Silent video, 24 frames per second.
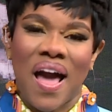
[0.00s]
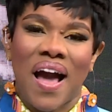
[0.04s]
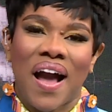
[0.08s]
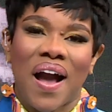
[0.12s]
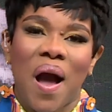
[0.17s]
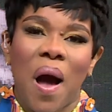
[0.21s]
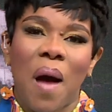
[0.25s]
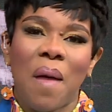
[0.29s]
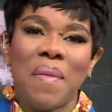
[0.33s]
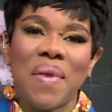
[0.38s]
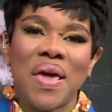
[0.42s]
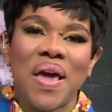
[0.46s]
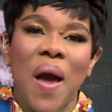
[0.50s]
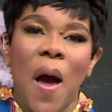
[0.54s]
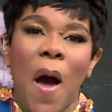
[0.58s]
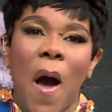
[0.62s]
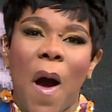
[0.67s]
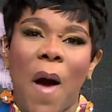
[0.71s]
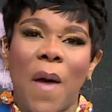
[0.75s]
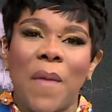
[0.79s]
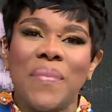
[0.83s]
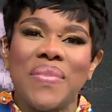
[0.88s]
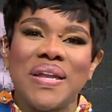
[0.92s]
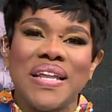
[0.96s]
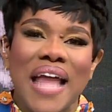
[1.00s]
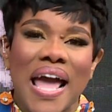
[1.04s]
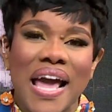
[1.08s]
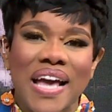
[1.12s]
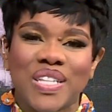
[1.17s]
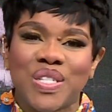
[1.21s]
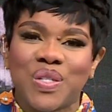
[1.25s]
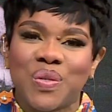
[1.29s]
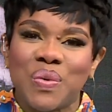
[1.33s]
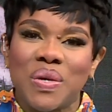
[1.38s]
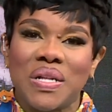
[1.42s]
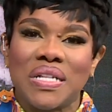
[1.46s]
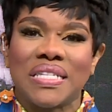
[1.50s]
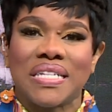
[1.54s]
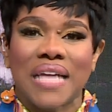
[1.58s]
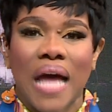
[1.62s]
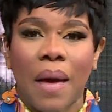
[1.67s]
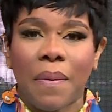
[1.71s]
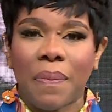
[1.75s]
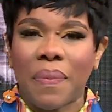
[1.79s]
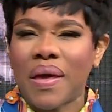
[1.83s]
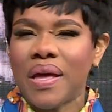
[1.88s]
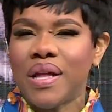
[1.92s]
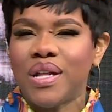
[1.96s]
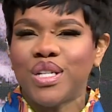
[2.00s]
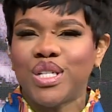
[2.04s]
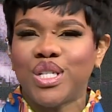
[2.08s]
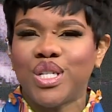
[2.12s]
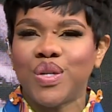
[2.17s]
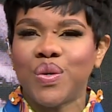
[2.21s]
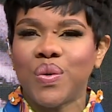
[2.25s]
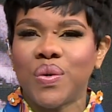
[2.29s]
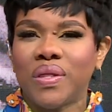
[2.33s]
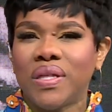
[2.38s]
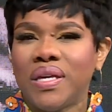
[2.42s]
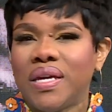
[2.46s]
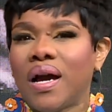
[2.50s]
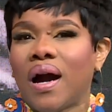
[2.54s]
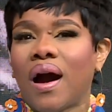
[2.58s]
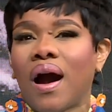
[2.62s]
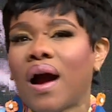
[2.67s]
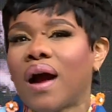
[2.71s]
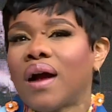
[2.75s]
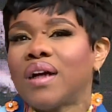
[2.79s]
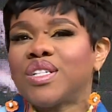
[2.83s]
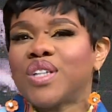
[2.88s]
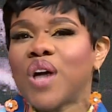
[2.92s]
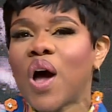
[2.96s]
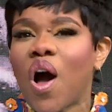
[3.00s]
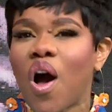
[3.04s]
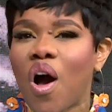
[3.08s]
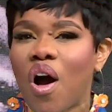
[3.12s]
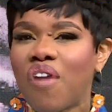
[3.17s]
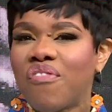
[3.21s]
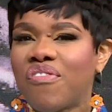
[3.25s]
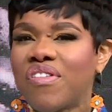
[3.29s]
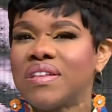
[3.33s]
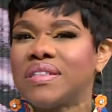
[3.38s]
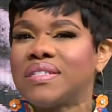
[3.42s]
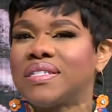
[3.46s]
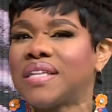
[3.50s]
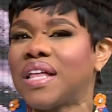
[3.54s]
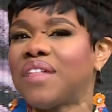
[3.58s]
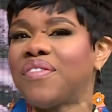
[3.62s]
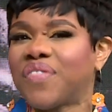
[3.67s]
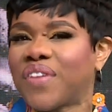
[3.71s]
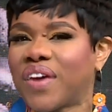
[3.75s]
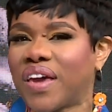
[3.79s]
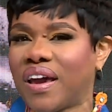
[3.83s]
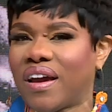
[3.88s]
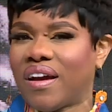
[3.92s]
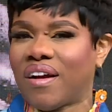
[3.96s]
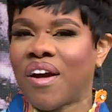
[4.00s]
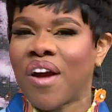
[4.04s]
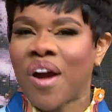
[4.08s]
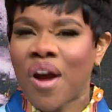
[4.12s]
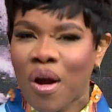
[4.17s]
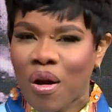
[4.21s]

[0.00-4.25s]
Coming up next, we'll tap into the heart of self-care